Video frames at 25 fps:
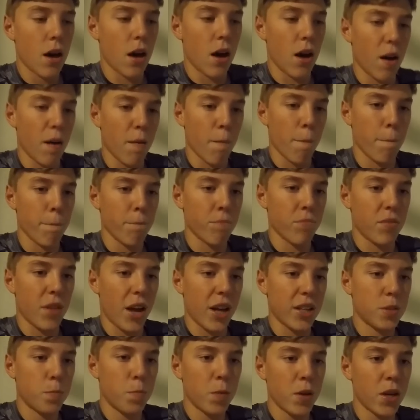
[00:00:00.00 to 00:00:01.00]
Um,
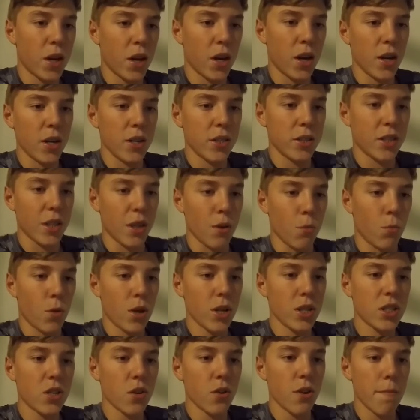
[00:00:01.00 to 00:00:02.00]
that's because it
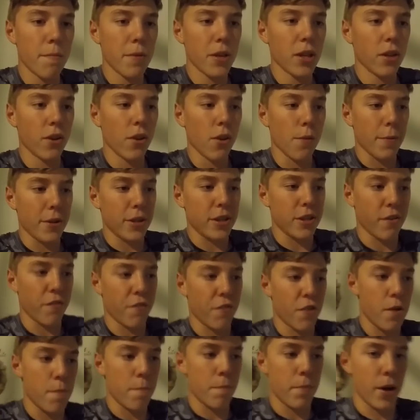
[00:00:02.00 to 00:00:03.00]
was going to be a little bit
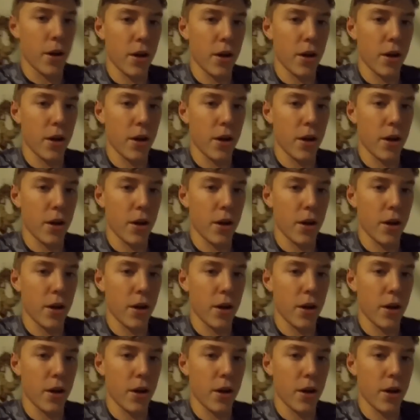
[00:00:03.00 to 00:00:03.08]
different,